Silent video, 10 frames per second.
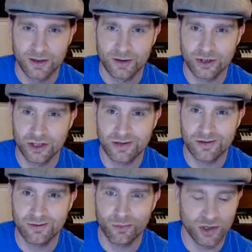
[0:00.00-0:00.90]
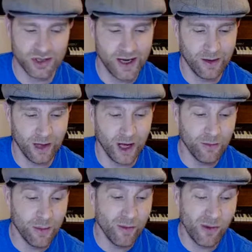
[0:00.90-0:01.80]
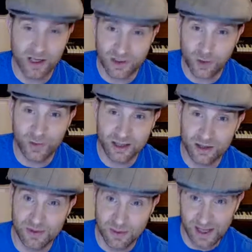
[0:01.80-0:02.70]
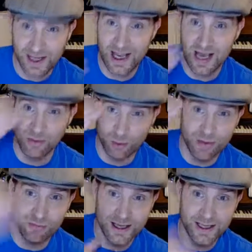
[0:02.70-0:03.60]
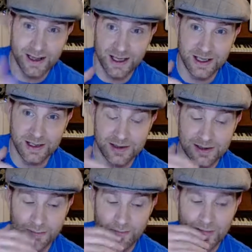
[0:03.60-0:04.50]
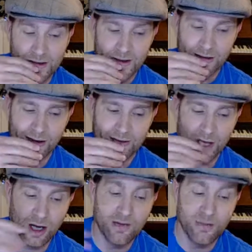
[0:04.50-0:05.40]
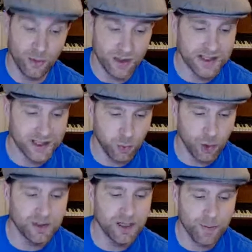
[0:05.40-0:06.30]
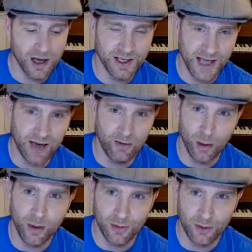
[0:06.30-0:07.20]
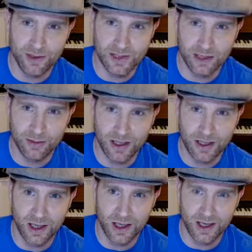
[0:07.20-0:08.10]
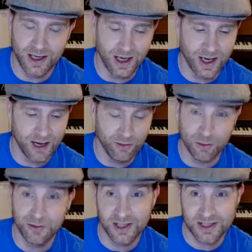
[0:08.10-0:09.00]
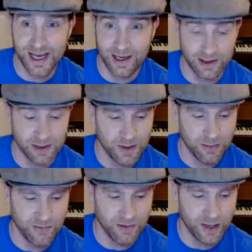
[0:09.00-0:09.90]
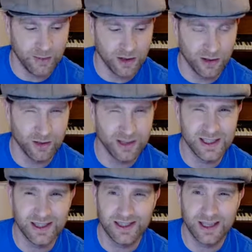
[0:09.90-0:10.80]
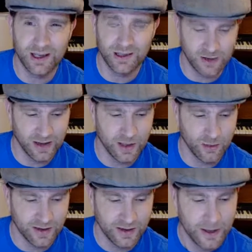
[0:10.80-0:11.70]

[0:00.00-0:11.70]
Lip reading: Just watch out. I remember, because what we do is we play a game and we read these. And I thought, when it said wounded by an arrow, I thought it was going to be King Harold. The second, people forget about. Oh, is he the second? I think he was.